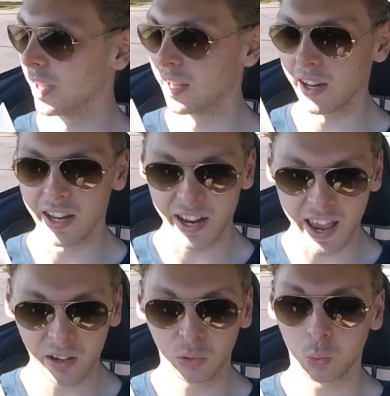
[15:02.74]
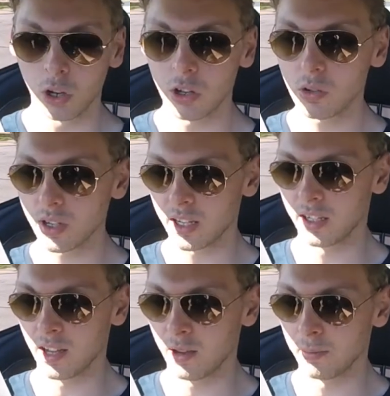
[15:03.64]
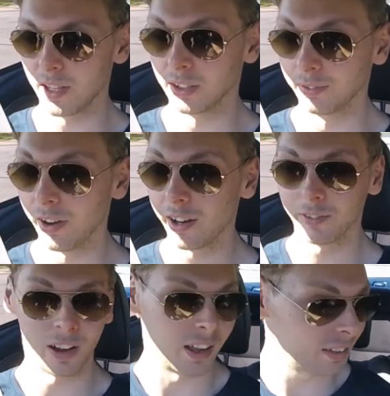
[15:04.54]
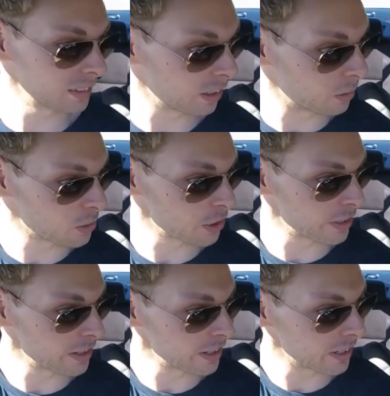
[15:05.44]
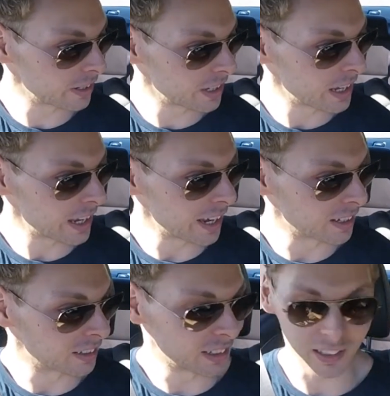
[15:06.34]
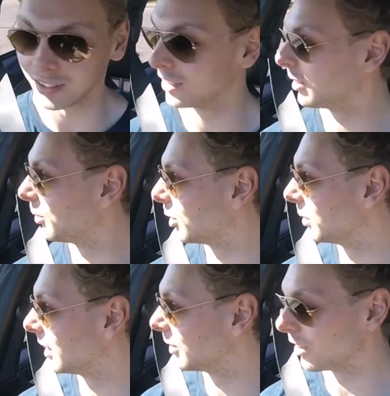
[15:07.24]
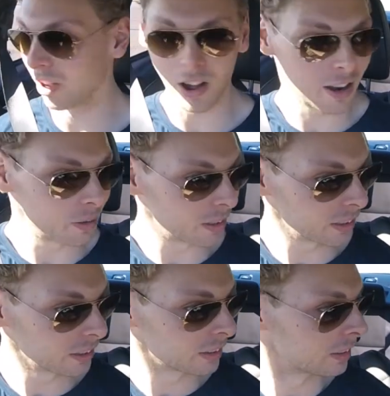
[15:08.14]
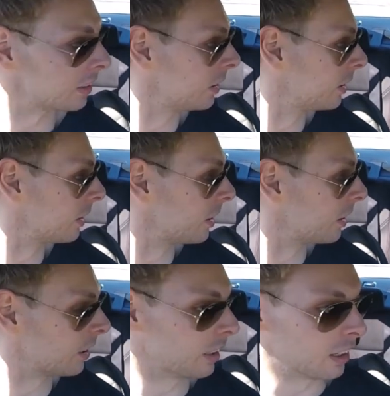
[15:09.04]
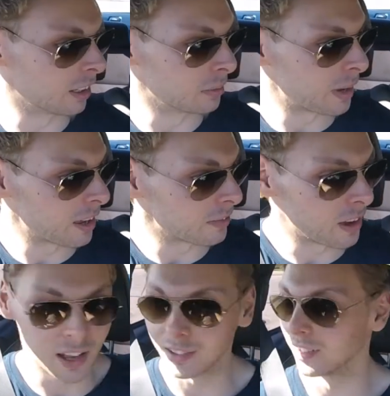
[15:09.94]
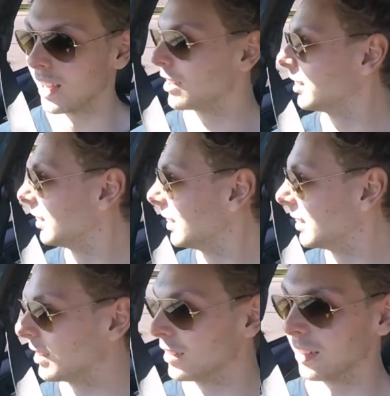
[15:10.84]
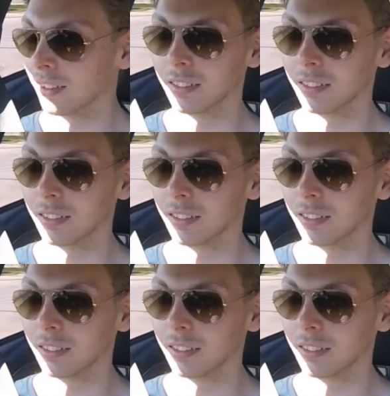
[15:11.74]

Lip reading: it handles well. It's very fast. I'll show you in a second when we get on the highway how fast it actually is.